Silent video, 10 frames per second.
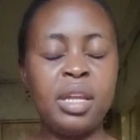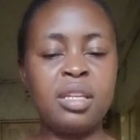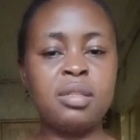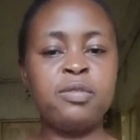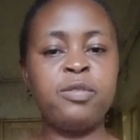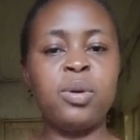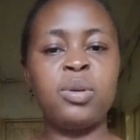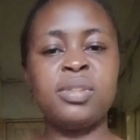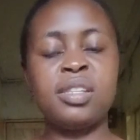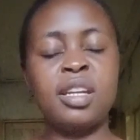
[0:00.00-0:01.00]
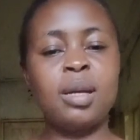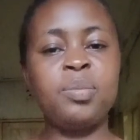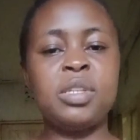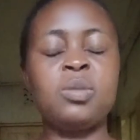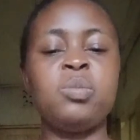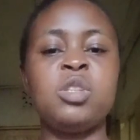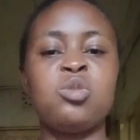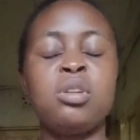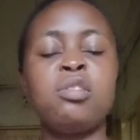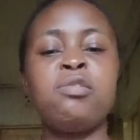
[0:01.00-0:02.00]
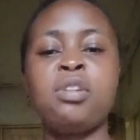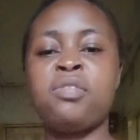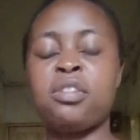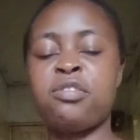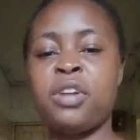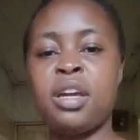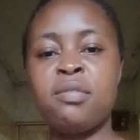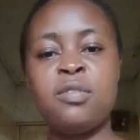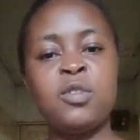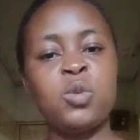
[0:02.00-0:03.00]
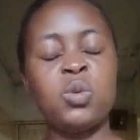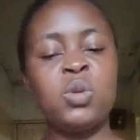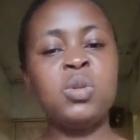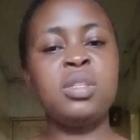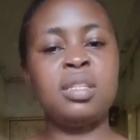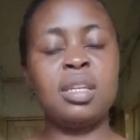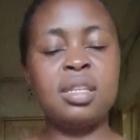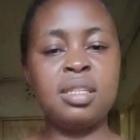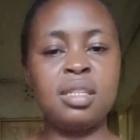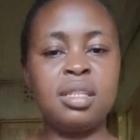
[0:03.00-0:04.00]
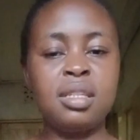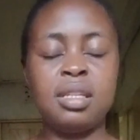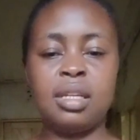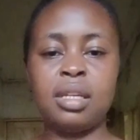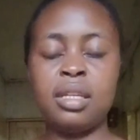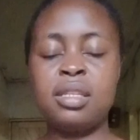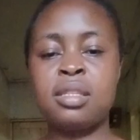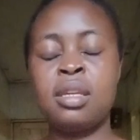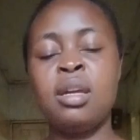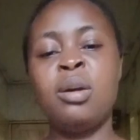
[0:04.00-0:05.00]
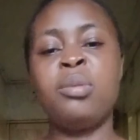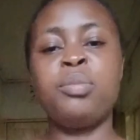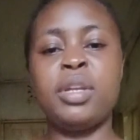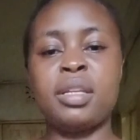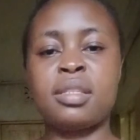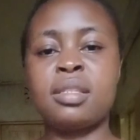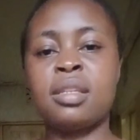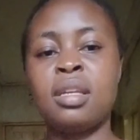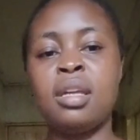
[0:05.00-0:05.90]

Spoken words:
brix for syrup is between 55 to 60 degrees brix.